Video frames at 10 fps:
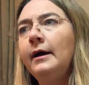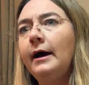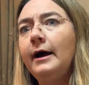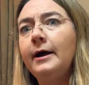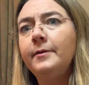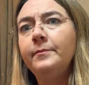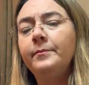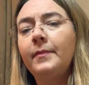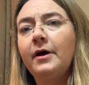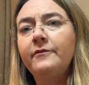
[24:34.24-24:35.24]

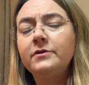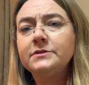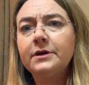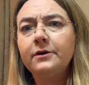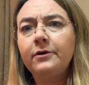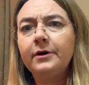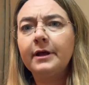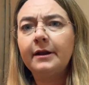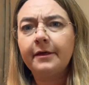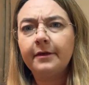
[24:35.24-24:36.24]
I've also got
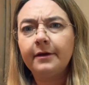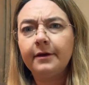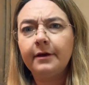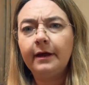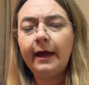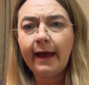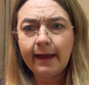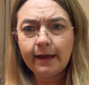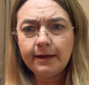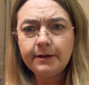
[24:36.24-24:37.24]
another
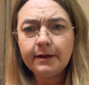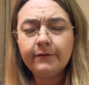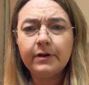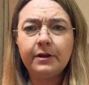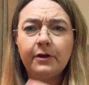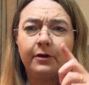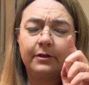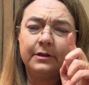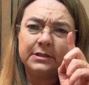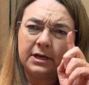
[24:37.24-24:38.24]
Haid, Heaven and
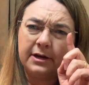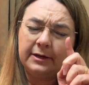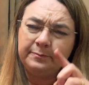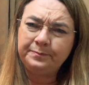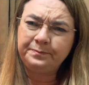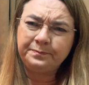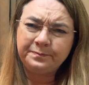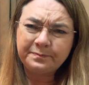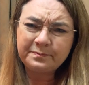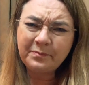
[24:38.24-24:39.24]
Earth design.
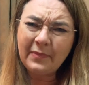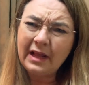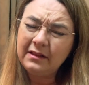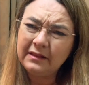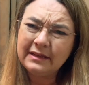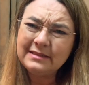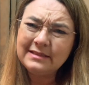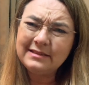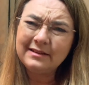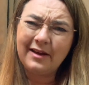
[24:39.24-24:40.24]

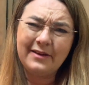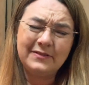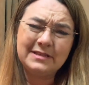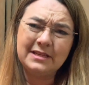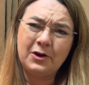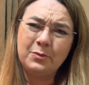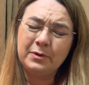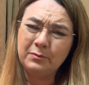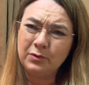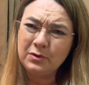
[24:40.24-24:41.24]
London, Life is an
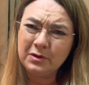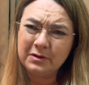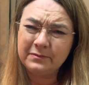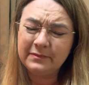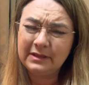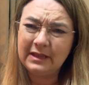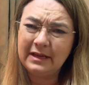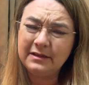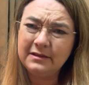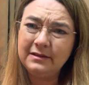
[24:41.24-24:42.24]
Open Book.
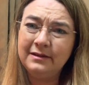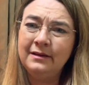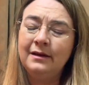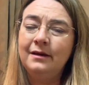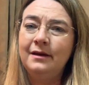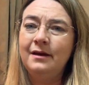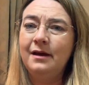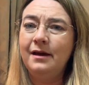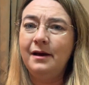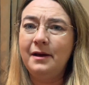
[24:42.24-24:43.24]
London.
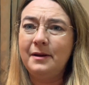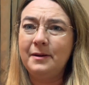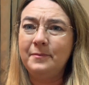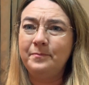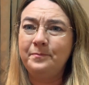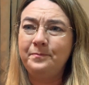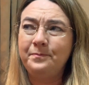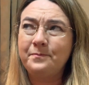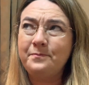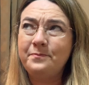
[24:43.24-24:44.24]
I
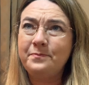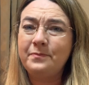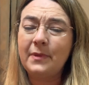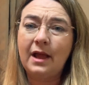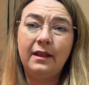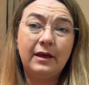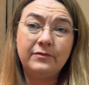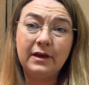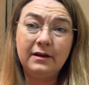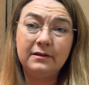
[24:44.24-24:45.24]
love
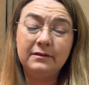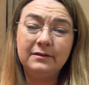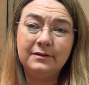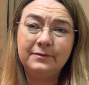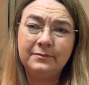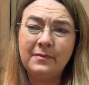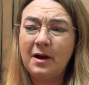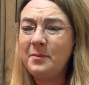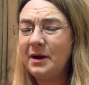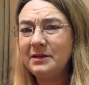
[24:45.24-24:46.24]
that.
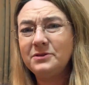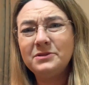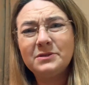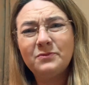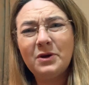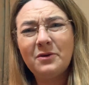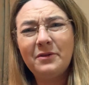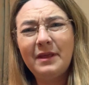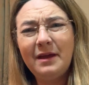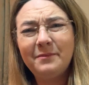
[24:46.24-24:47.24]
I might do some work
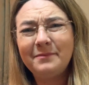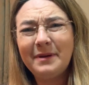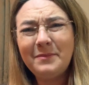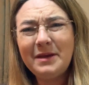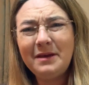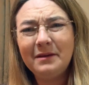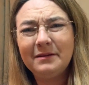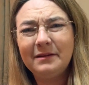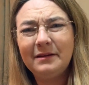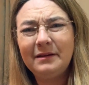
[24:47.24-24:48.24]
on that, maybe.
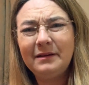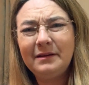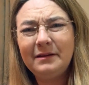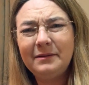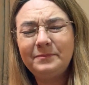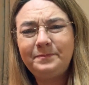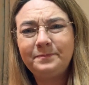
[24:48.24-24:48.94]
And